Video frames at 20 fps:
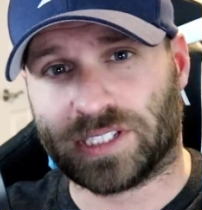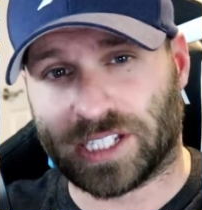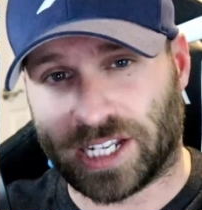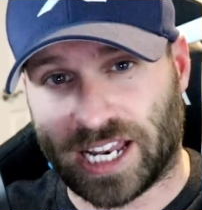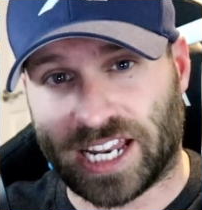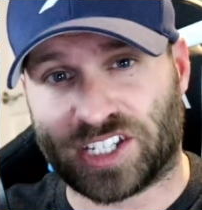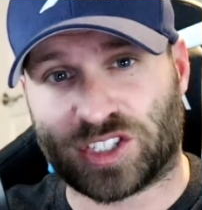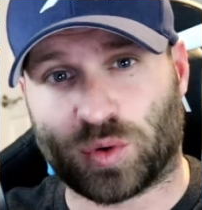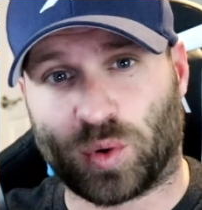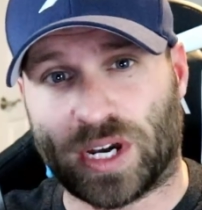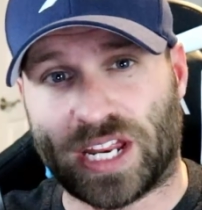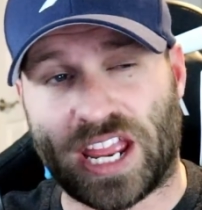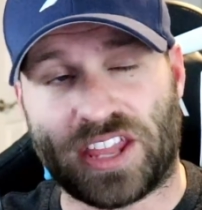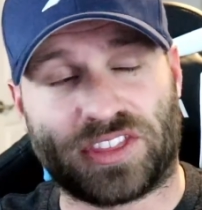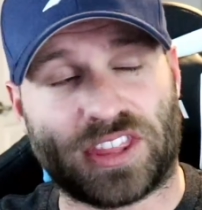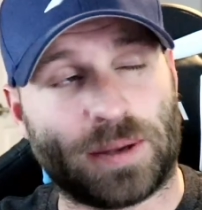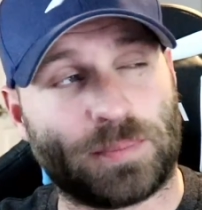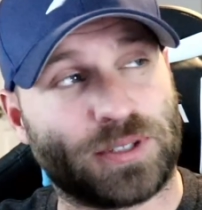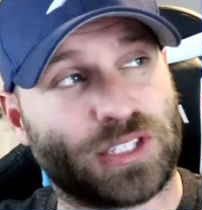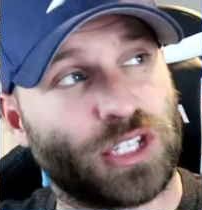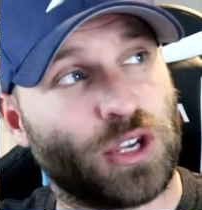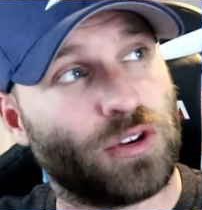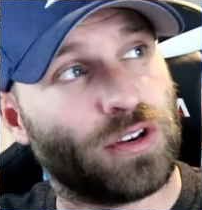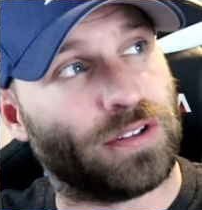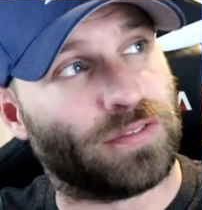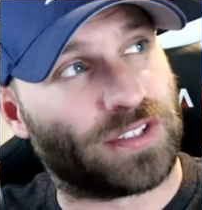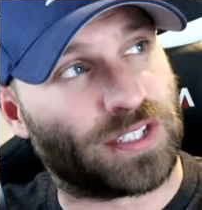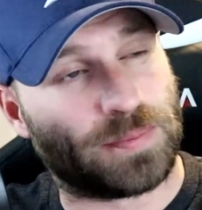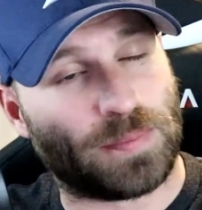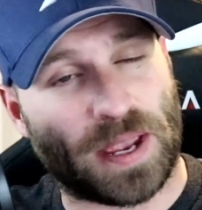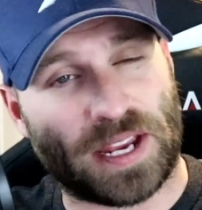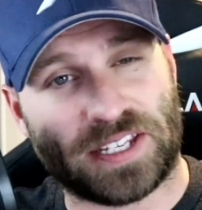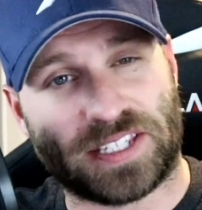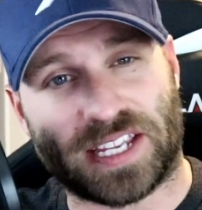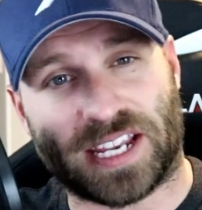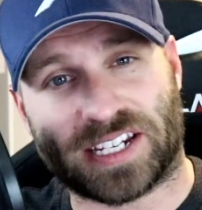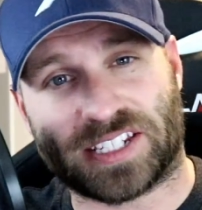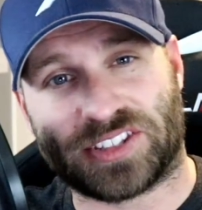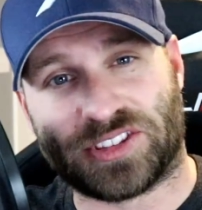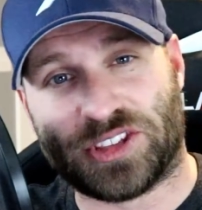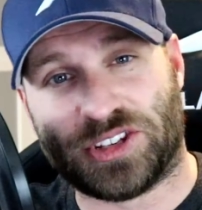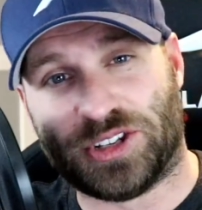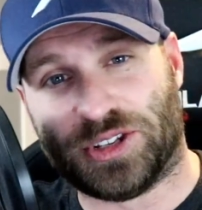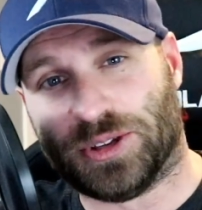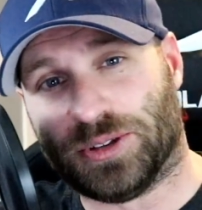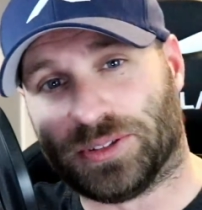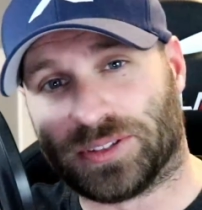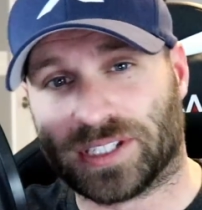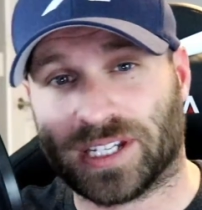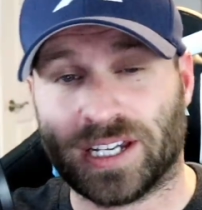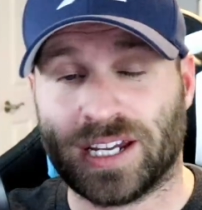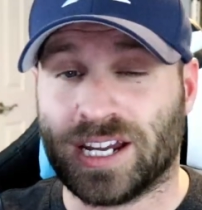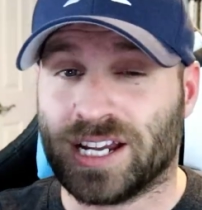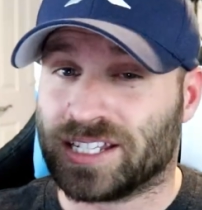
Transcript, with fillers: to today's 28th episode of SpaceX in the News.